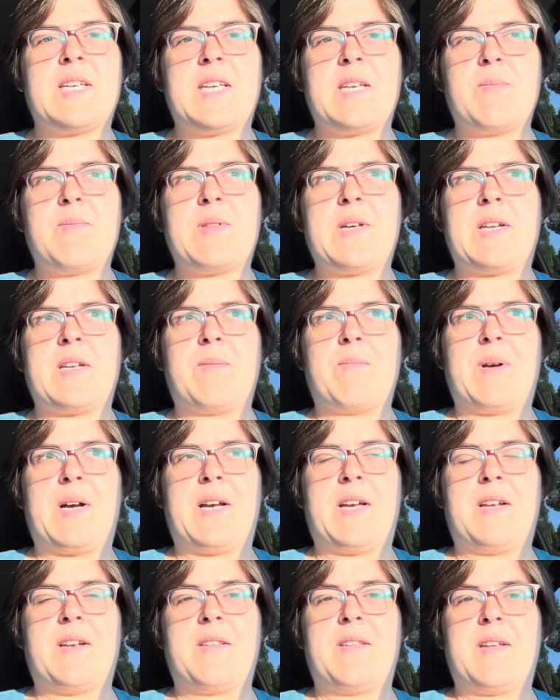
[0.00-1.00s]
keep that in
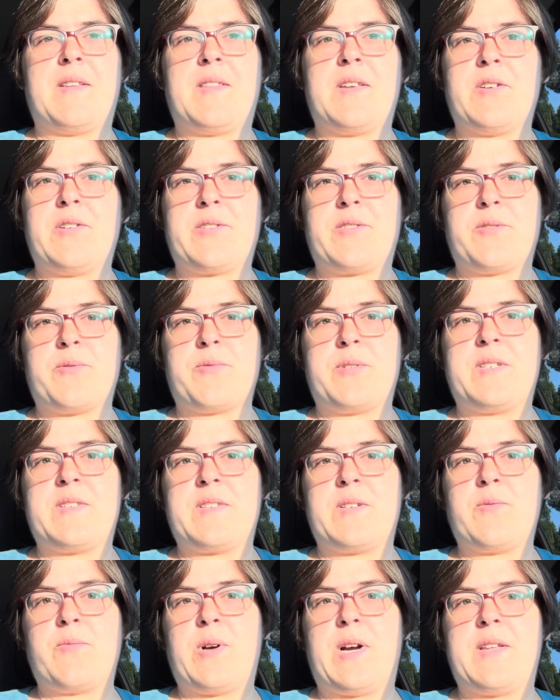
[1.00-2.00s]
mind that there is a
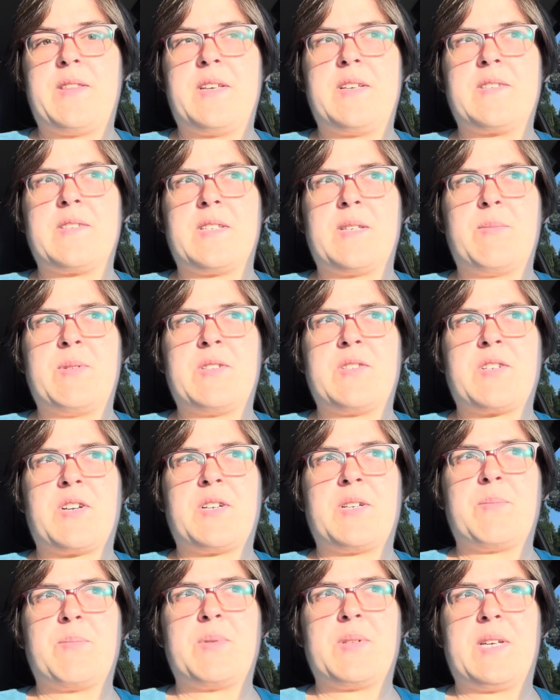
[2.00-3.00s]
reason why these limits are
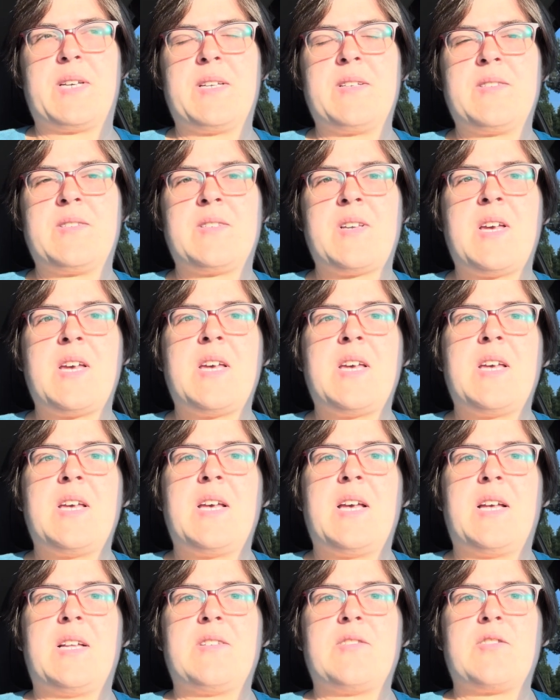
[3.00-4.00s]
in place.
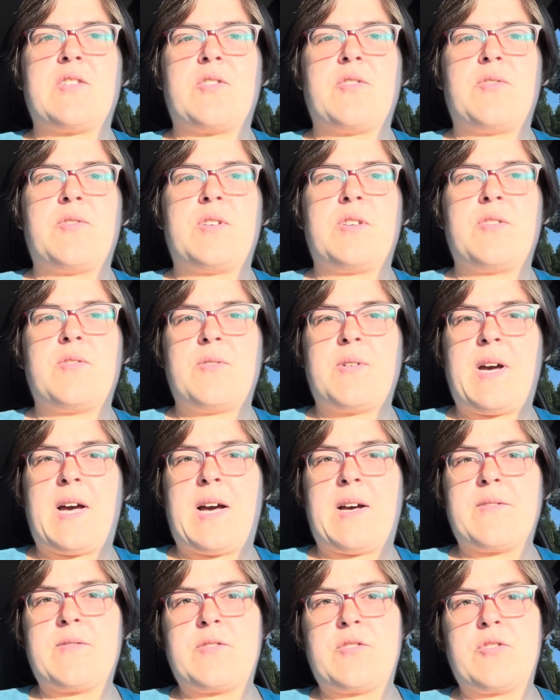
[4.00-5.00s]
And so you
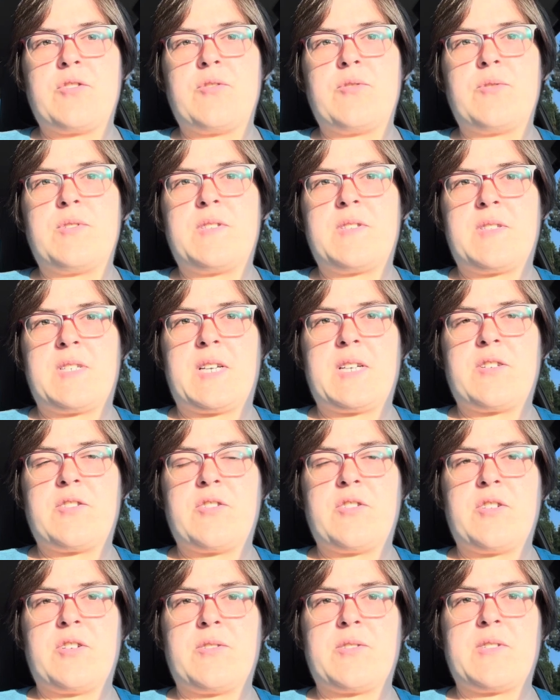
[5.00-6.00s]
have to stick
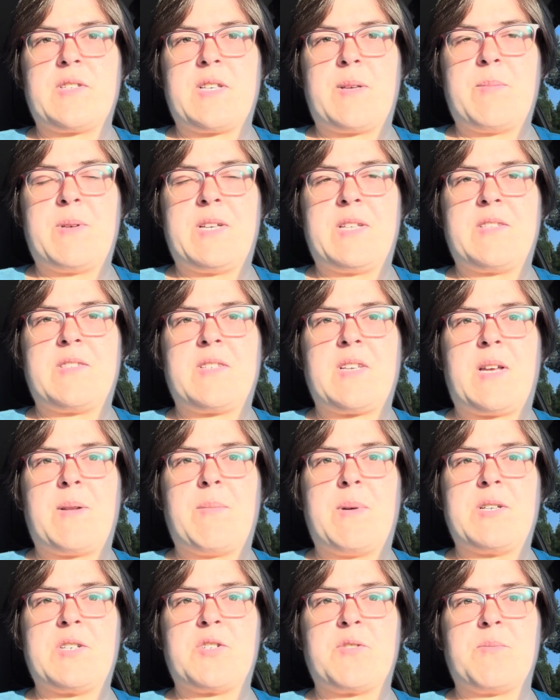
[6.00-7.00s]
to those limits and
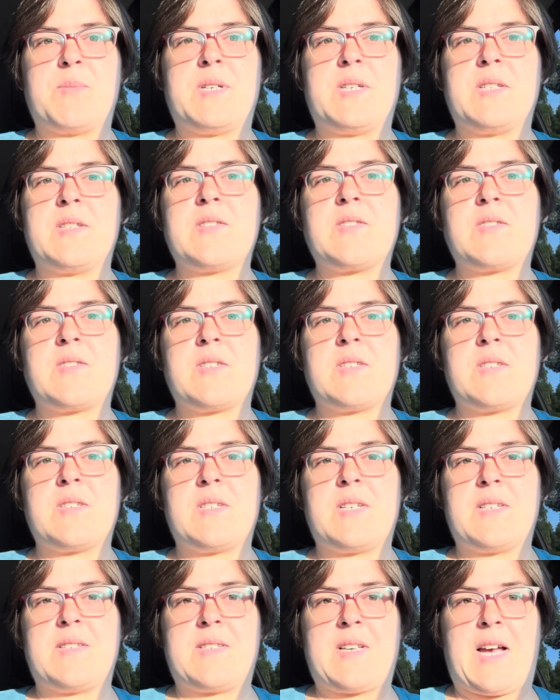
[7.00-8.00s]
measurements
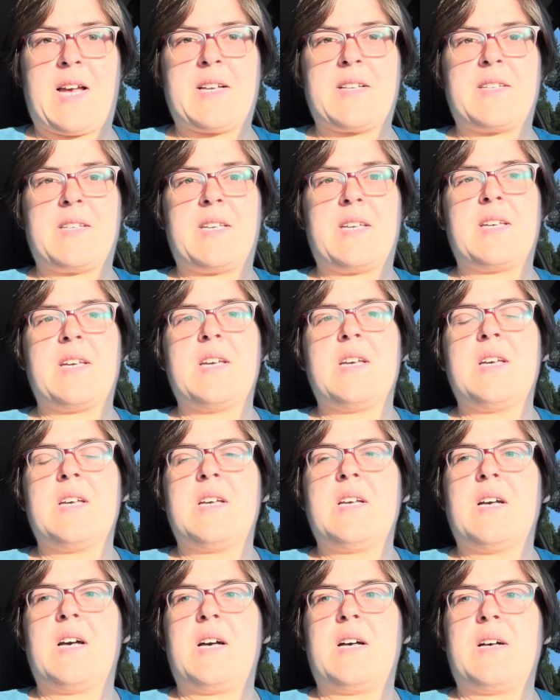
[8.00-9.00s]
exactly.
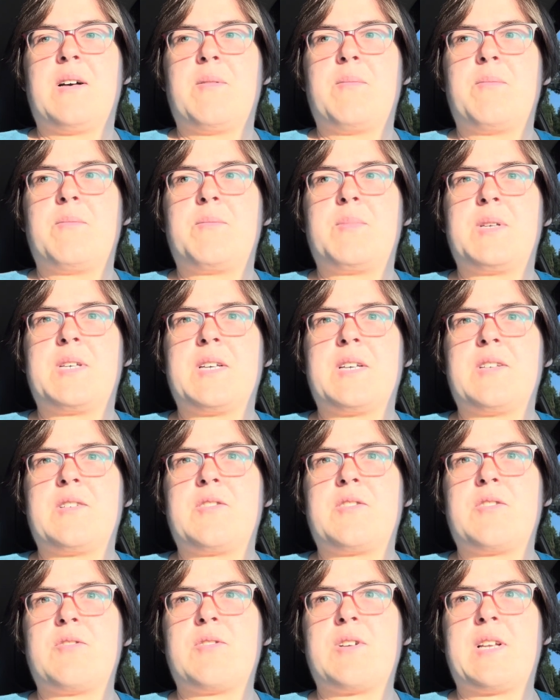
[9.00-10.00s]
Um,
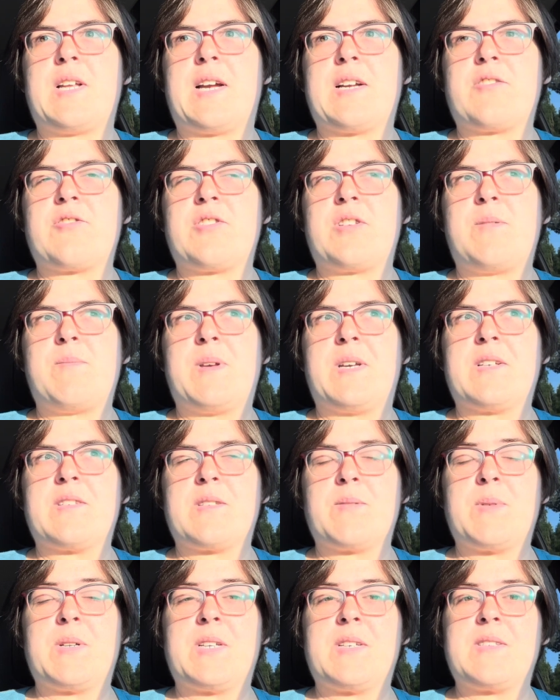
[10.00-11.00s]
because you can actually make
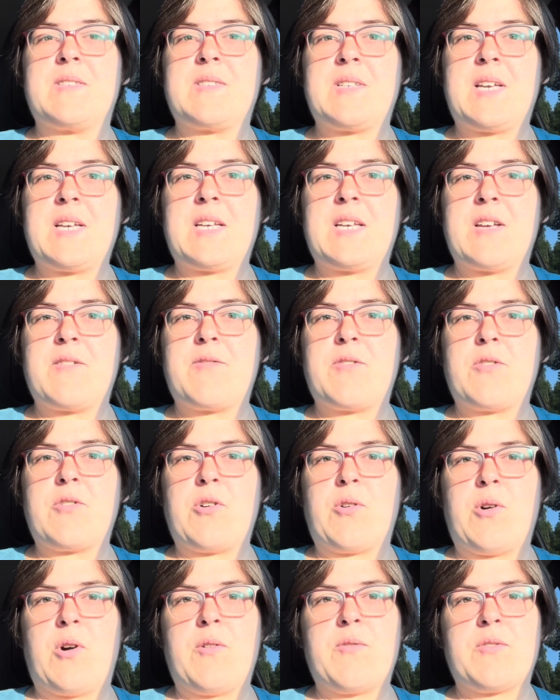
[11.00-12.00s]
somebody sick if you
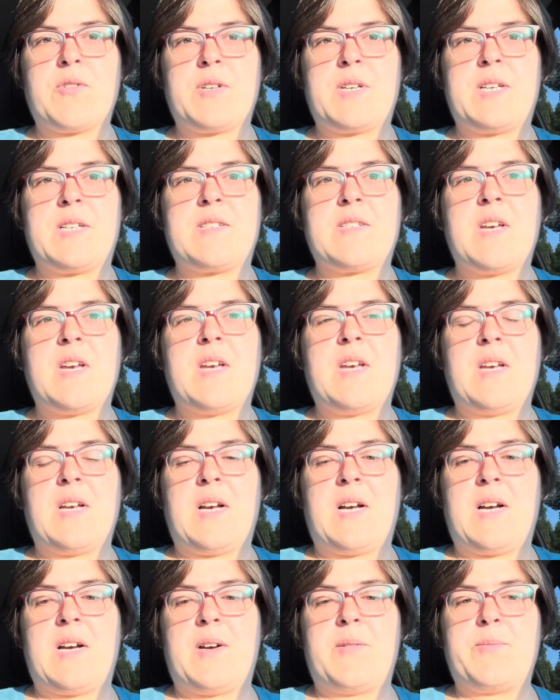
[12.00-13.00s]
go over it.
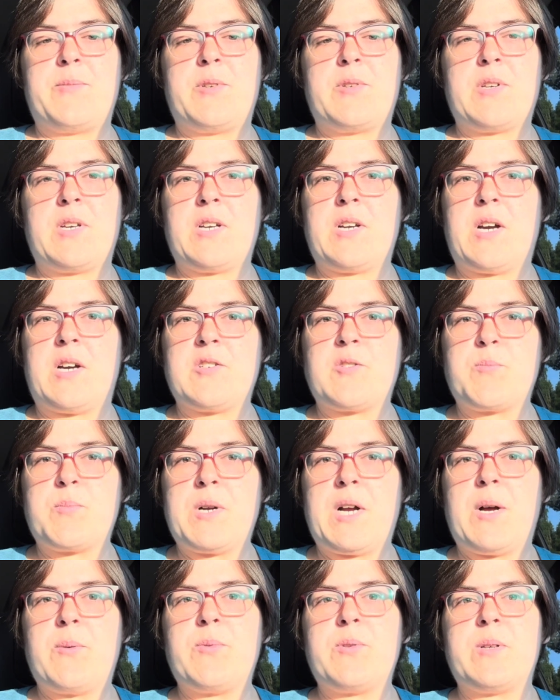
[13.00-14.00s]
Um, you can cause
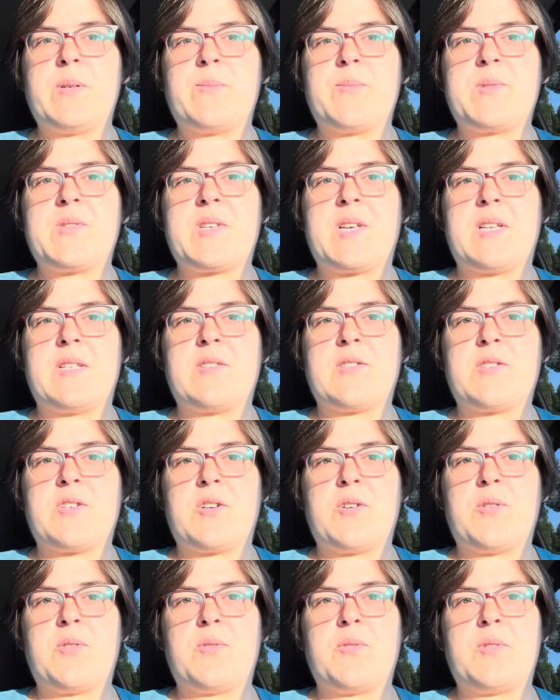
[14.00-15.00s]
problems. And
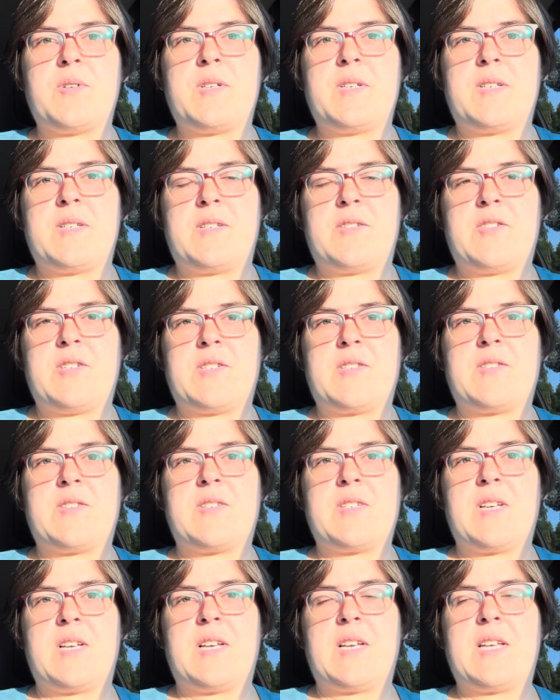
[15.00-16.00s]
so
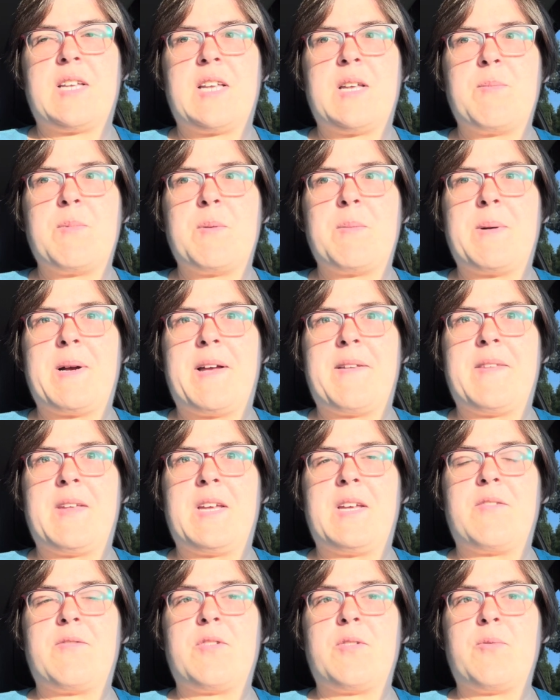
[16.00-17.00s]
just keep in mind
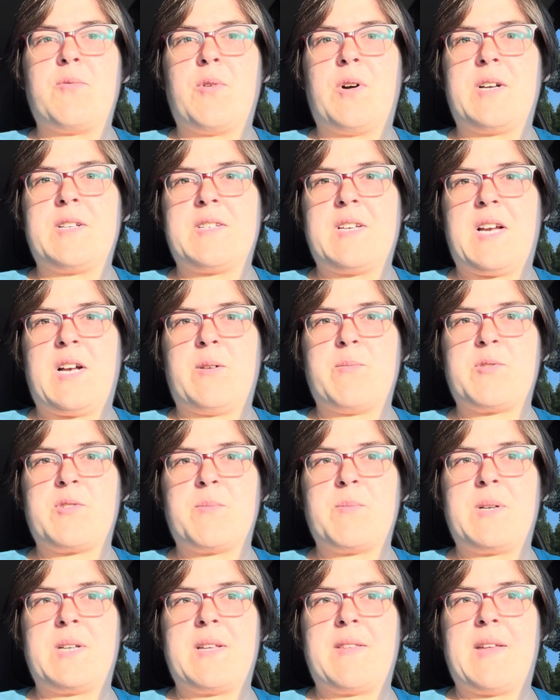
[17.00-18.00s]
that if you want to help
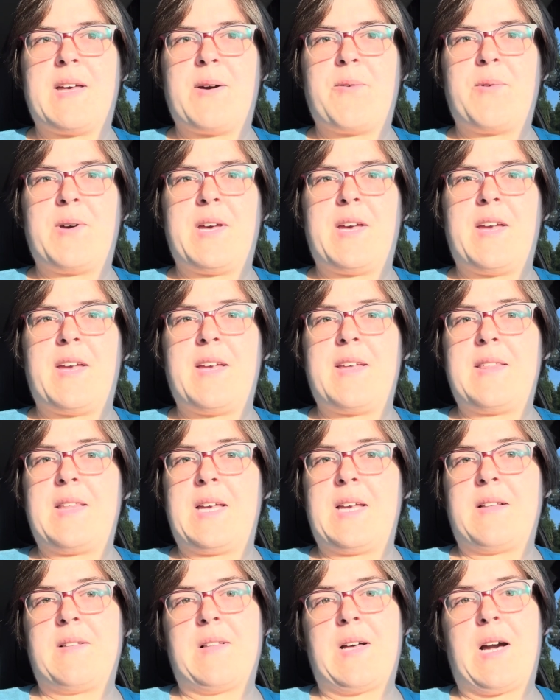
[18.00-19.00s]
somebody that way and
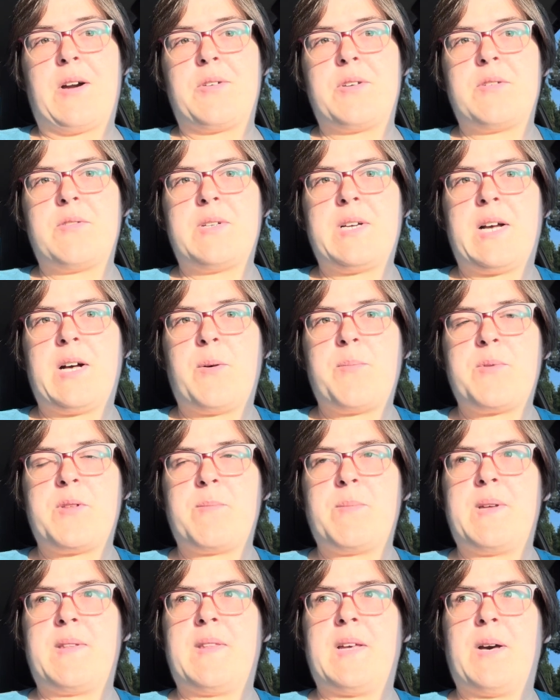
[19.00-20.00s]
they allow you to help
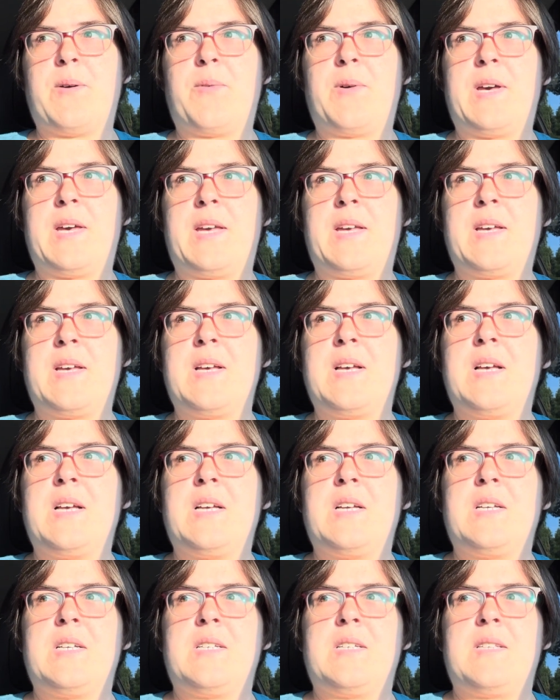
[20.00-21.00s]
them in that way,
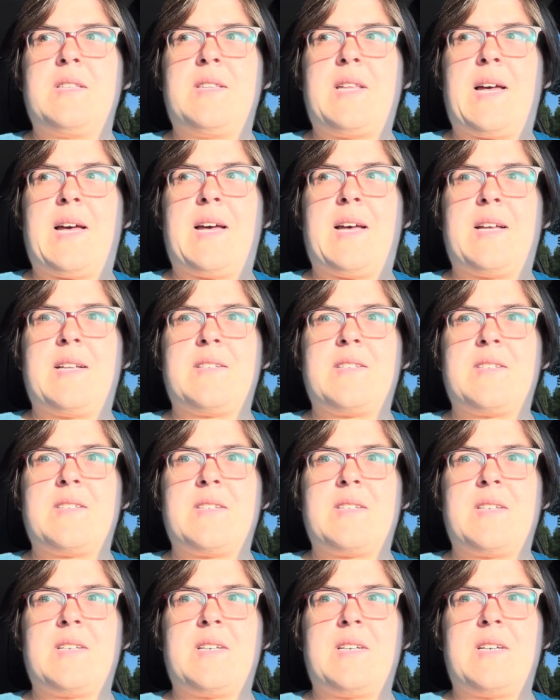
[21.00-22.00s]
that
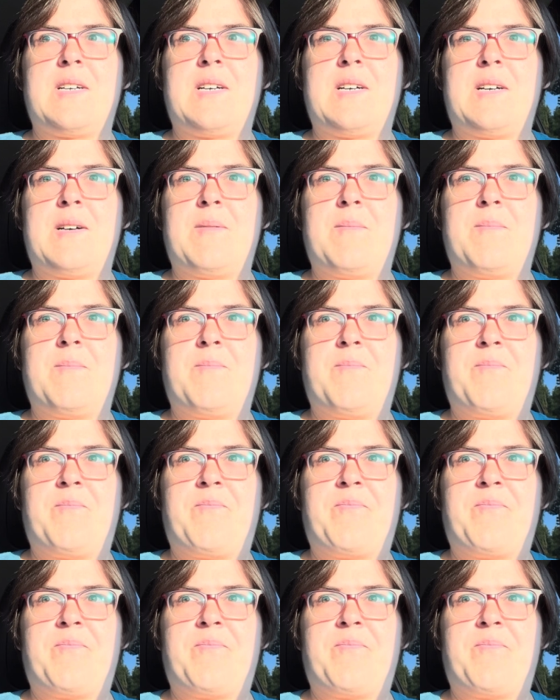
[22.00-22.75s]
um,